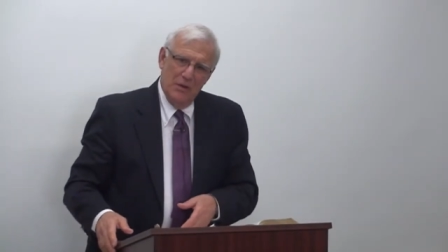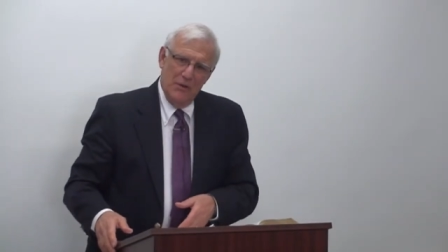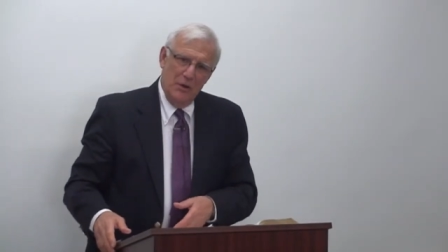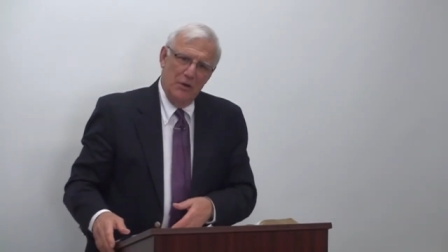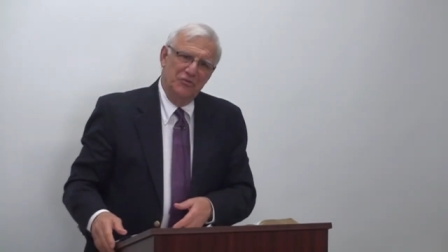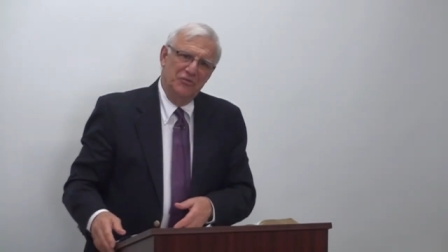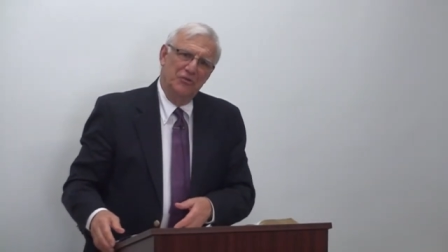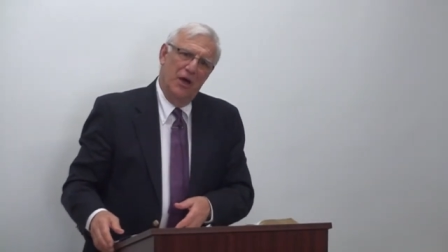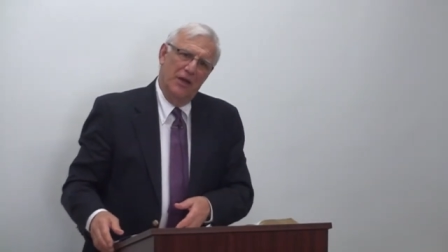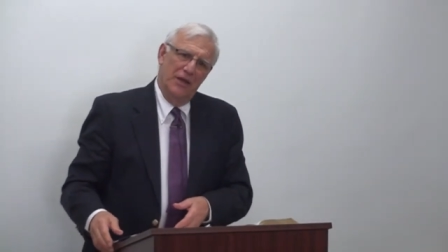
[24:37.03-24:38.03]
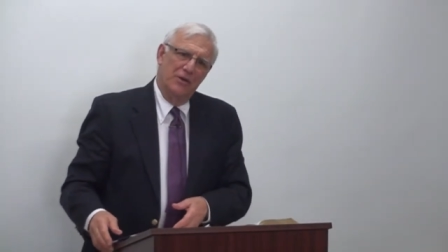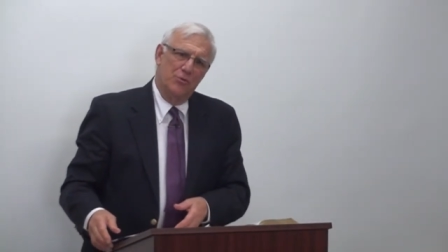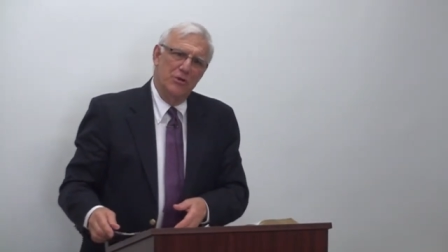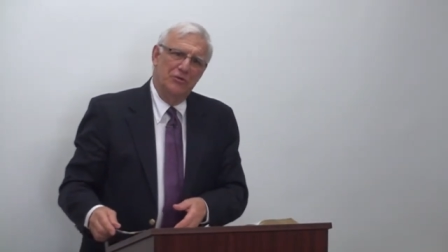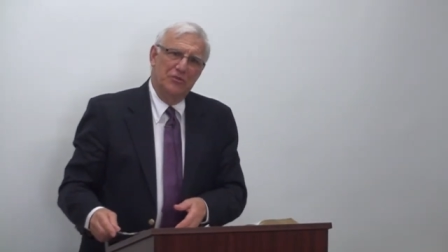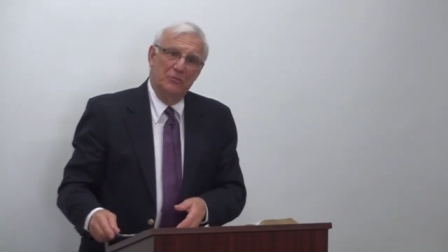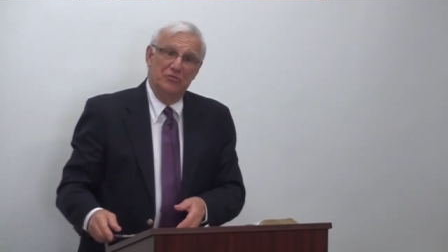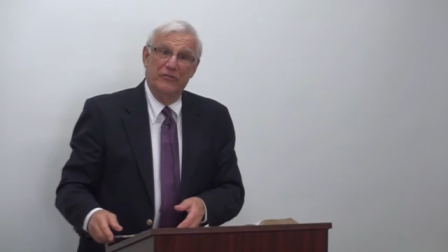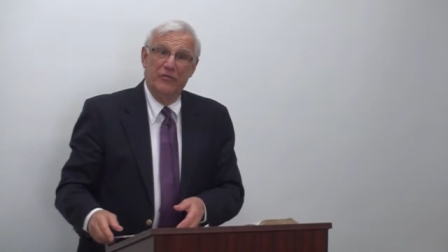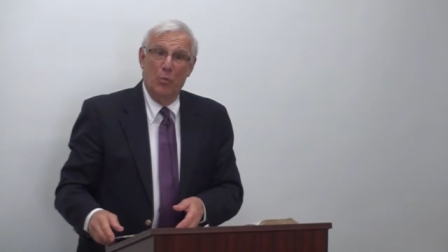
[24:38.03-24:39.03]
there is uh, increase of
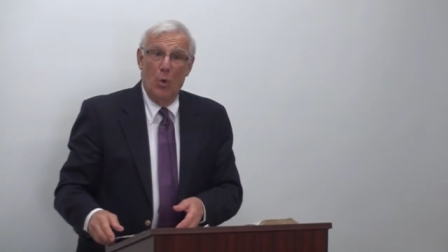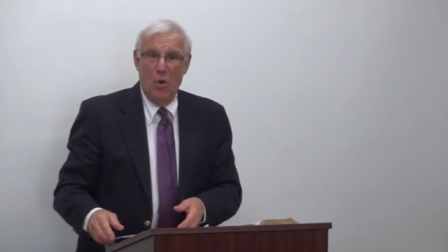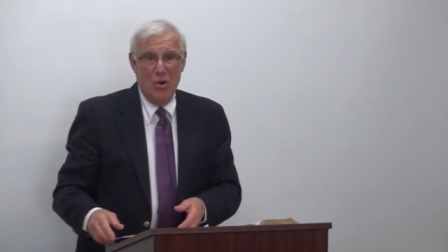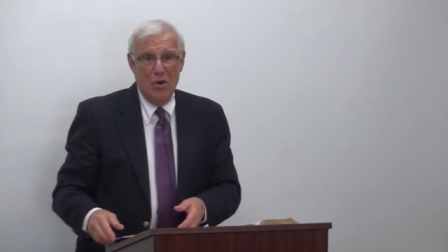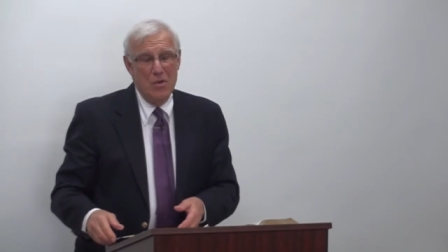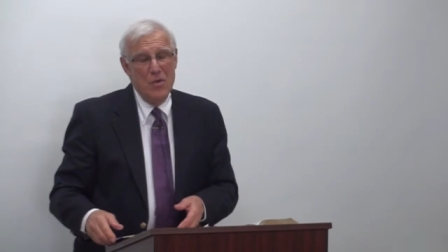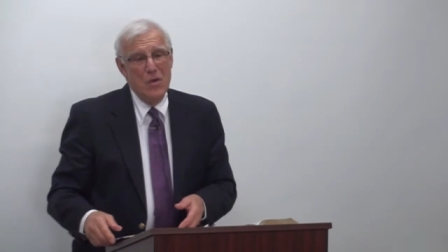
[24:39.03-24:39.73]
civil war.